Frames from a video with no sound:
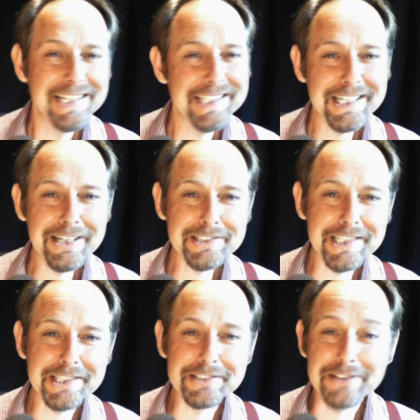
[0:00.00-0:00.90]
The
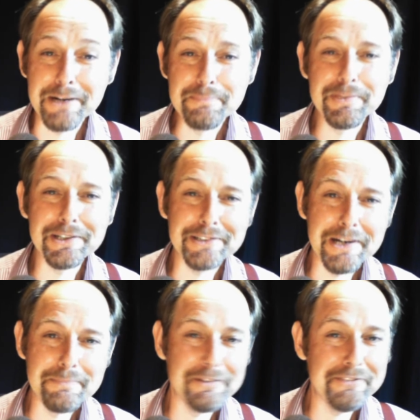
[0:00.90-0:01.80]
closet Euro
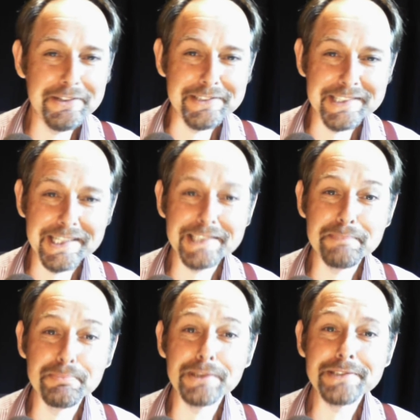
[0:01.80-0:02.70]
bureau buffoons need to
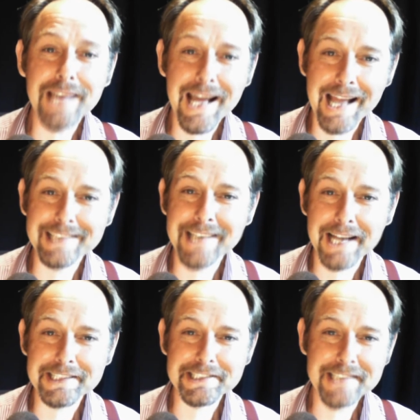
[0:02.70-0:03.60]
pull their heads
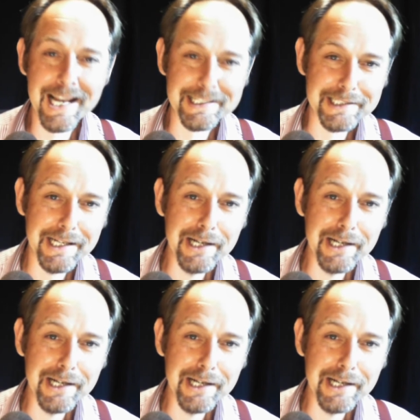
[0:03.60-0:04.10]
out of the sand.